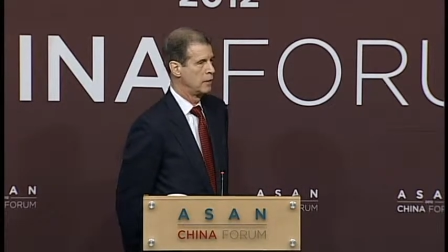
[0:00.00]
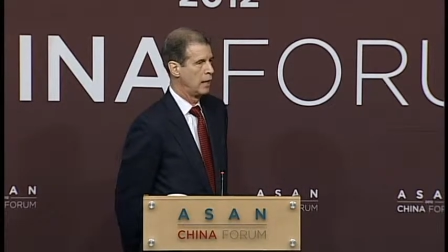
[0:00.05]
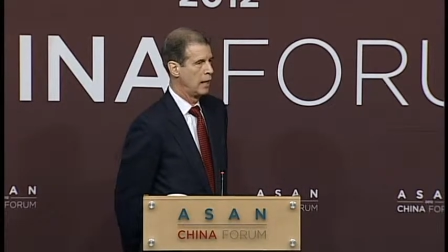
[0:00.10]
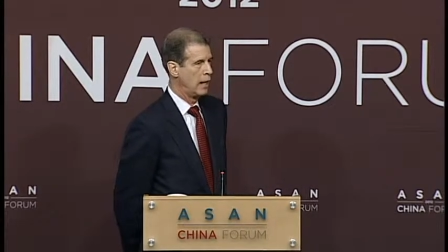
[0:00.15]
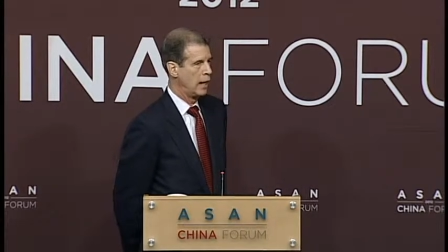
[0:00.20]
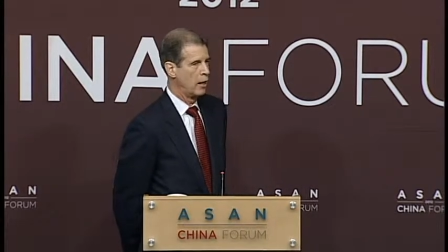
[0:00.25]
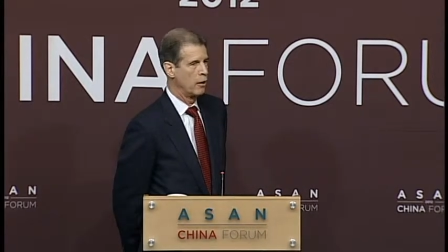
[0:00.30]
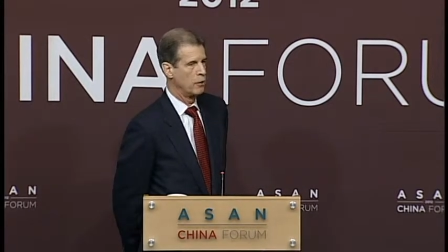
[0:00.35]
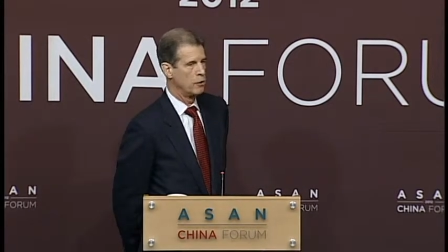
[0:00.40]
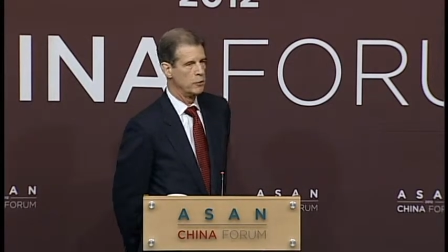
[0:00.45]

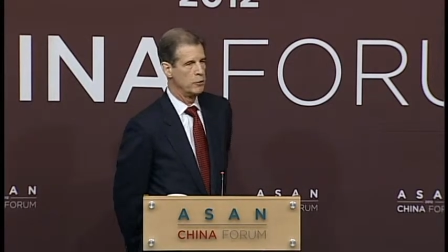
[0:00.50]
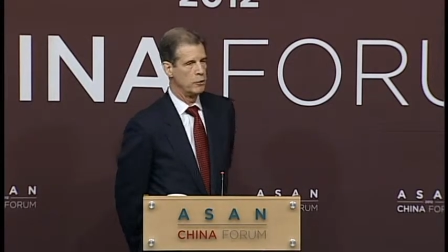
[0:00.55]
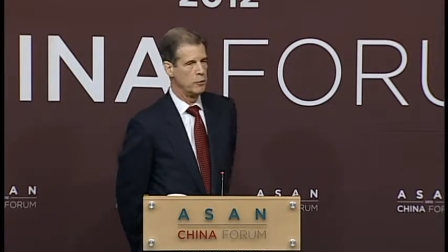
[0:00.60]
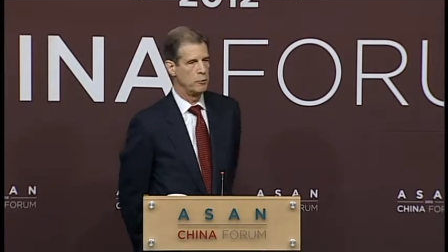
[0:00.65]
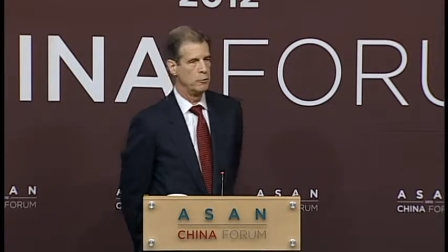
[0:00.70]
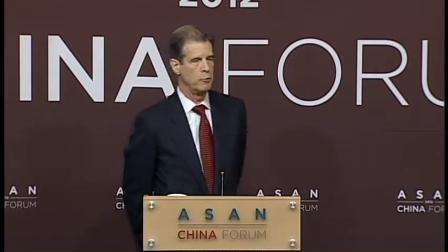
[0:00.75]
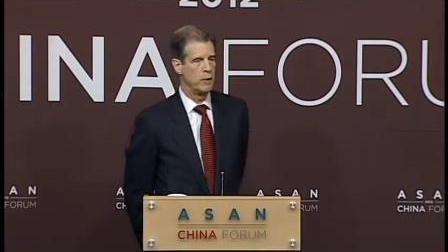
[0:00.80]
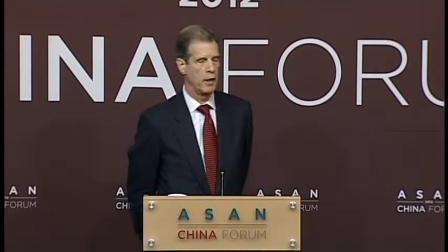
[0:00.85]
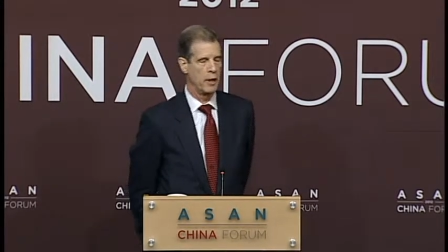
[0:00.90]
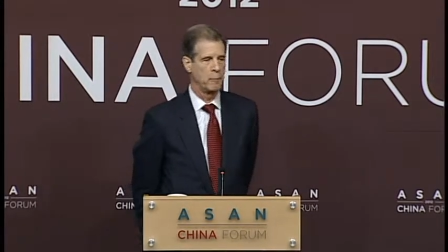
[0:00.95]
how to do
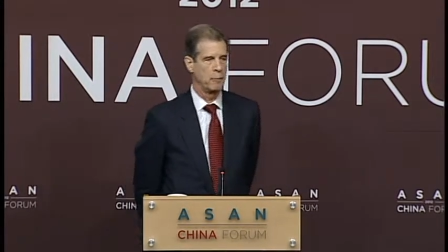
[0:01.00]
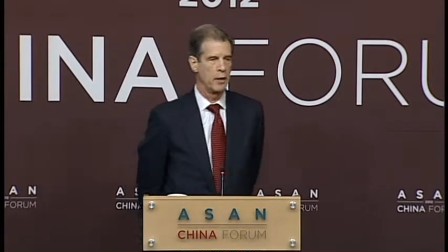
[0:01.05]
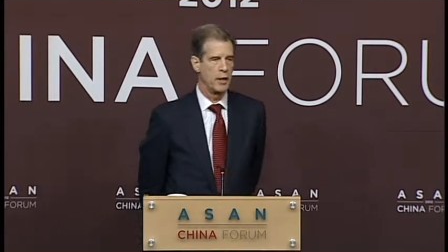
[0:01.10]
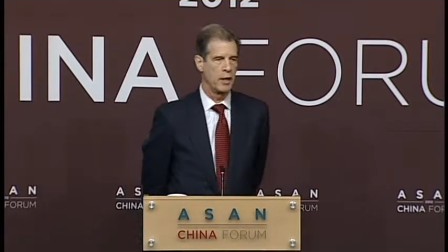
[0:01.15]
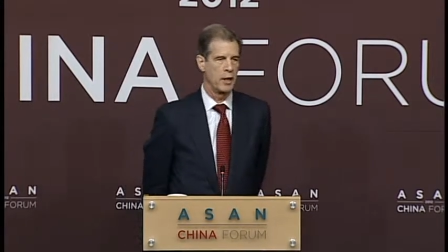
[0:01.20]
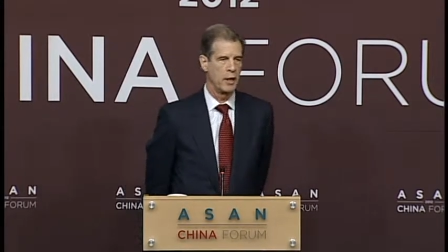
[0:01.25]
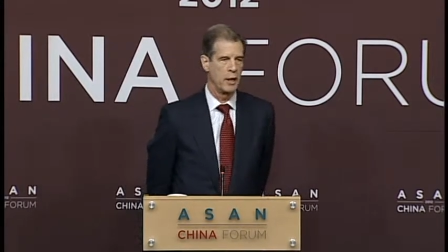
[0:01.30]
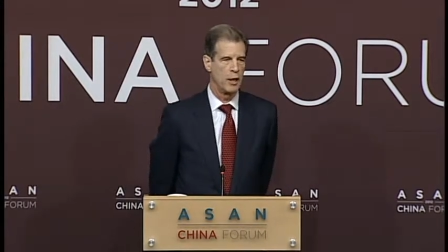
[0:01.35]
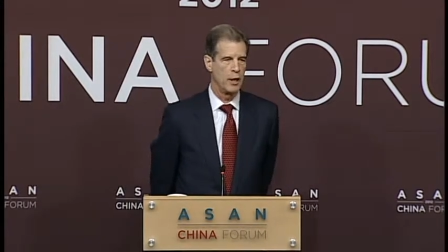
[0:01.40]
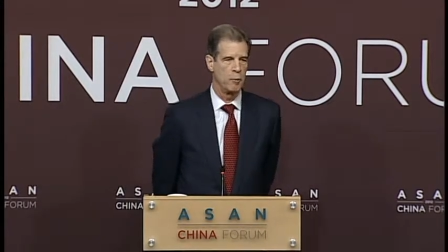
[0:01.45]
rapid
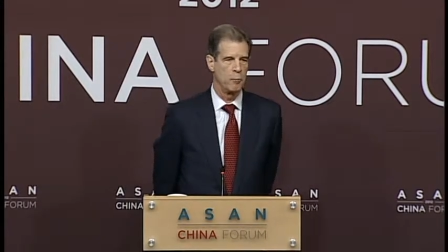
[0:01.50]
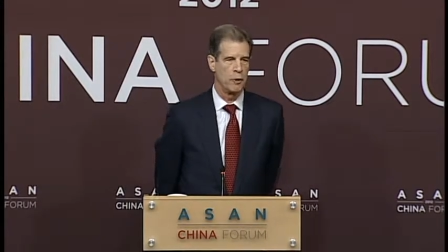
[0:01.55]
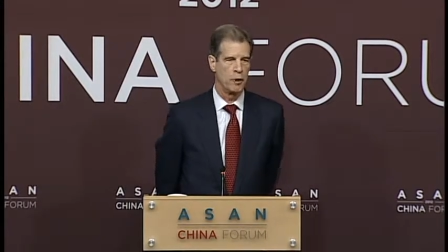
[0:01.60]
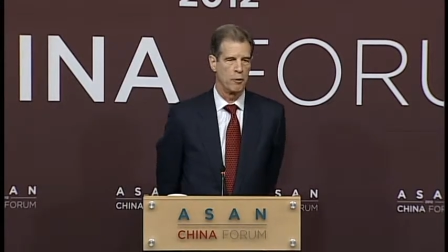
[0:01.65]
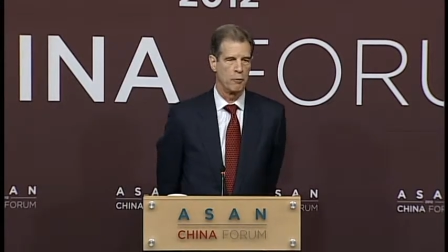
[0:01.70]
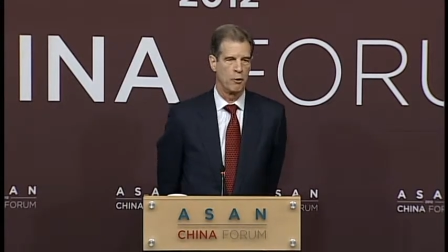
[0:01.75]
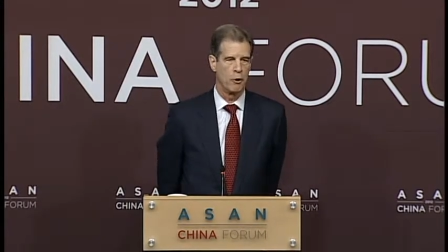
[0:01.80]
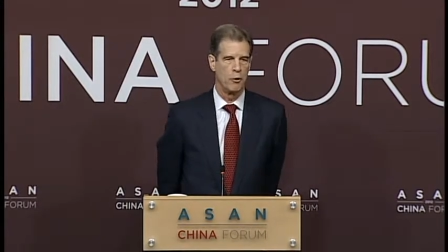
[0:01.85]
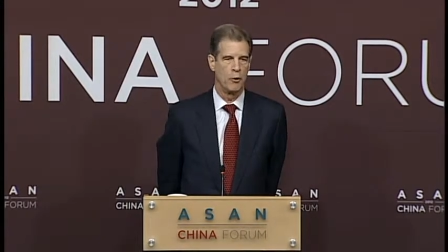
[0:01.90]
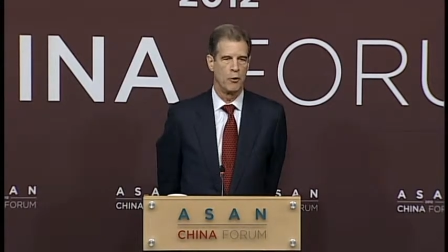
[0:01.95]
economic
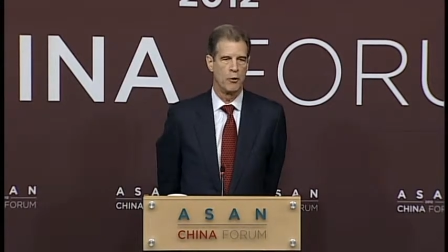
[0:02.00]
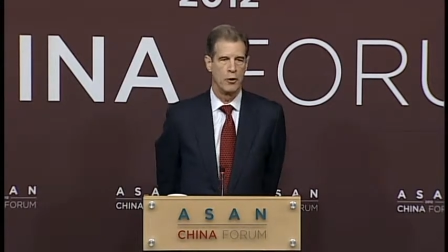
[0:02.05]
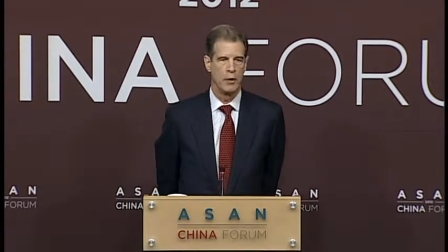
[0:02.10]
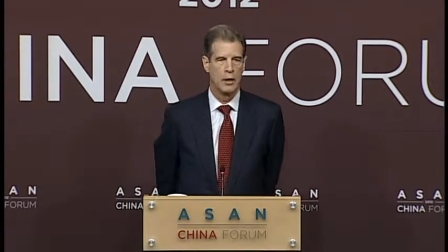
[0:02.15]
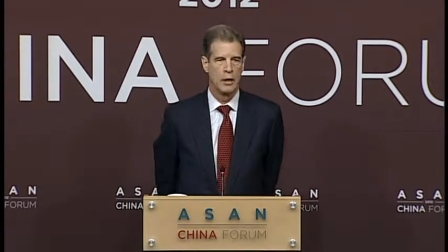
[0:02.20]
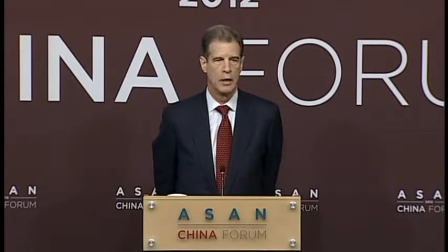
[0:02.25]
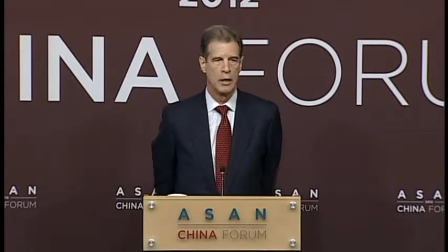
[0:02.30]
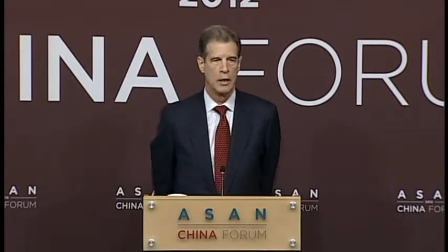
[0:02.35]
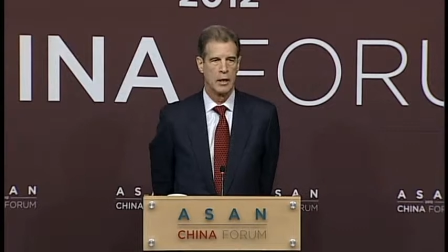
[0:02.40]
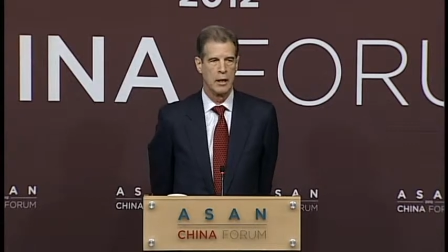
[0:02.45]
growth
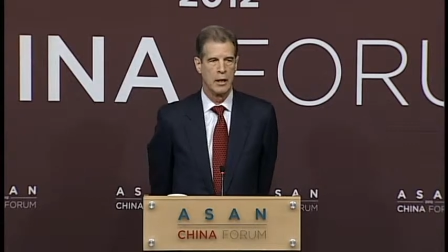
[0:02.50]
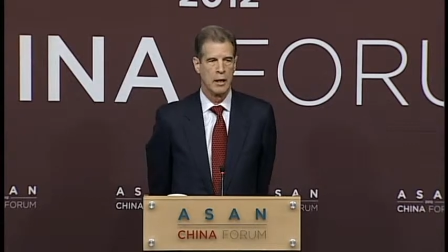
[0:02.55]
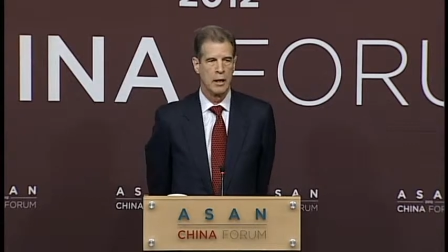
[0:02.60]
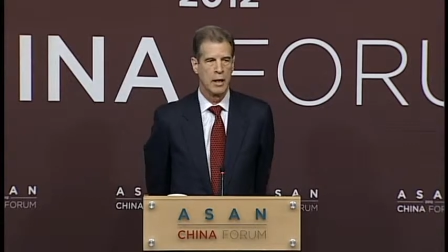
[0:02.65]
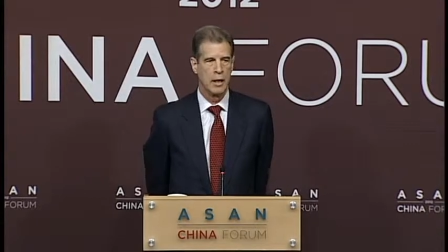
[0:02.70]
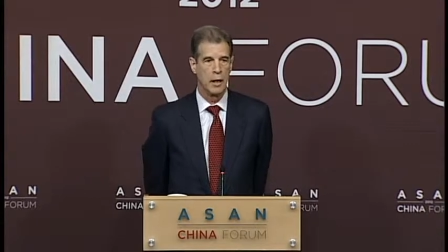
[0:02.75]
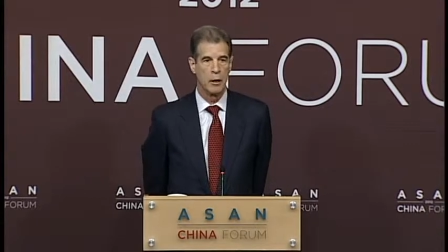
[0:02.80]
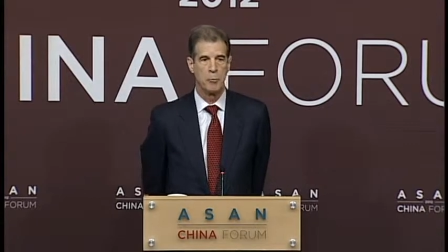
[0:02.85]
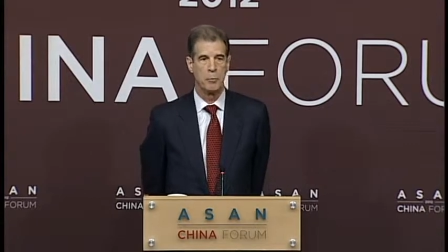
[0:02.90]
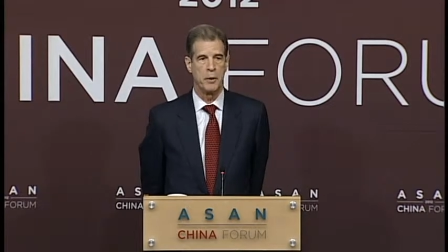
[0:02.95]

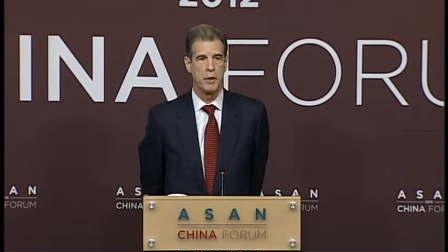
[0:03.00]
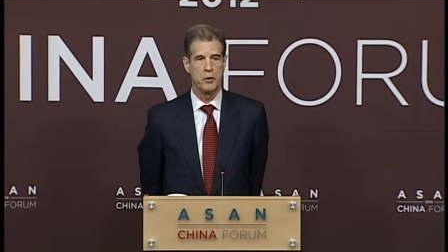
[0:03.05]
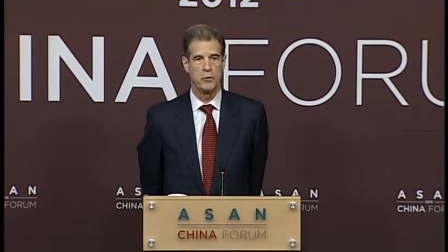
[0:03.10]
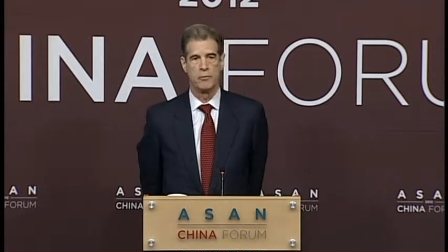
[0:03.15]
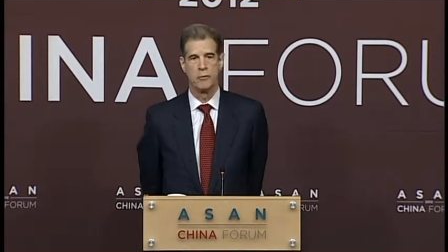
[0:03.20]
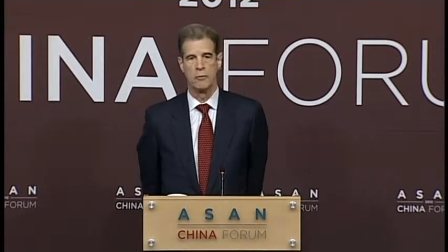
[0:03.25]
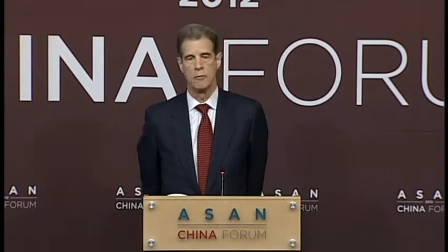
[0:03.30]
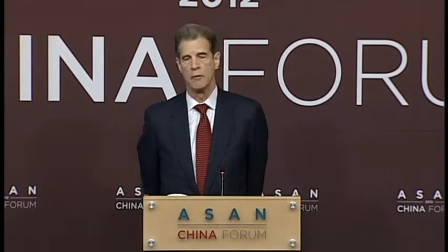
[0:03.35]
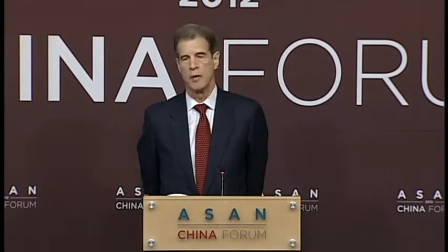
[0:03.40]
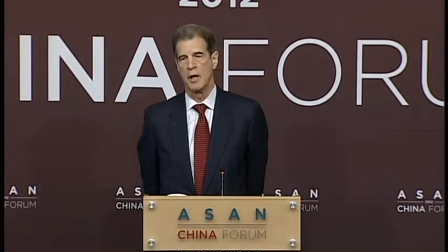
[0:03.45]
and
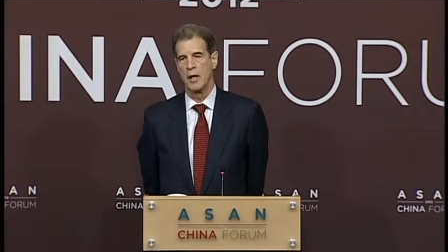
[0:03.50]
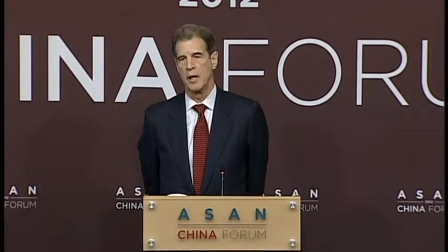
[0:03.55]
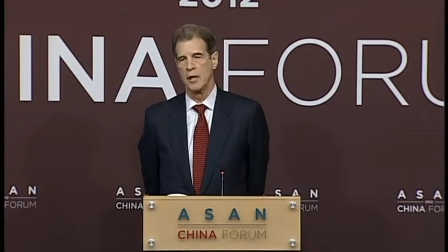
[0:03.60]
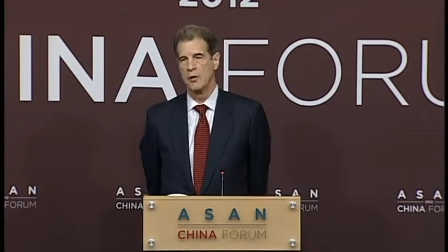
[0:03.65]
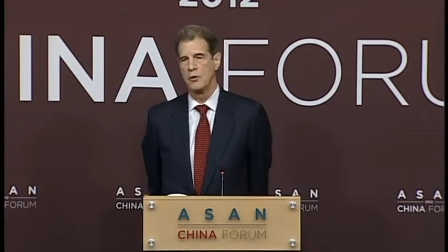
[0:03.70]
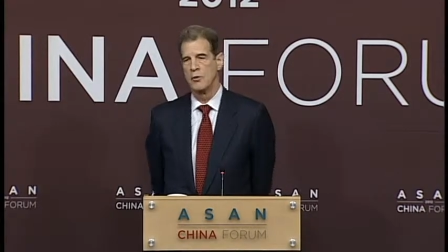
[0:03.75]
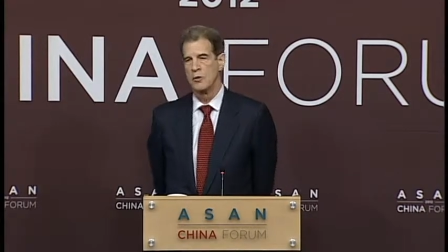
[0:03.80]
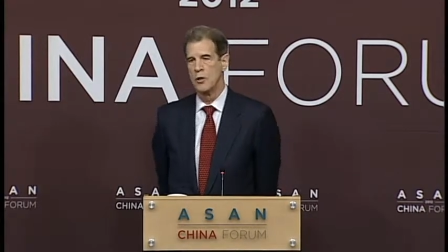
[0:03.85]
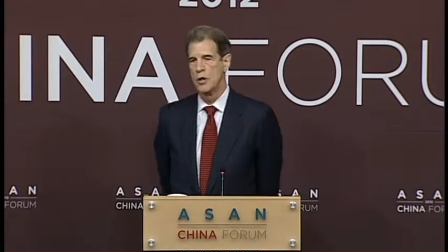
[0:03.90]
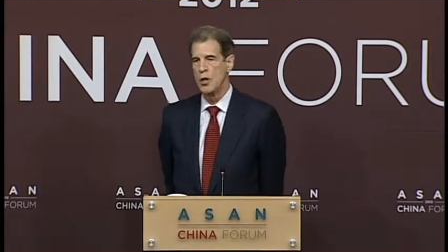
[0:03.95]
peaceful
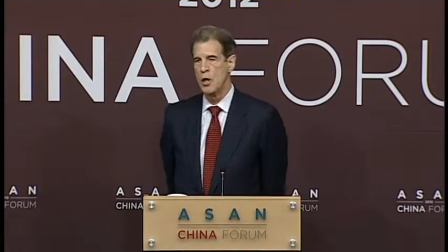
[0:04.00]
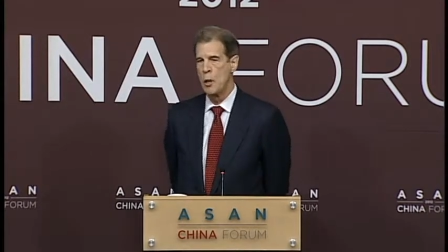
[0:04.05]
rise,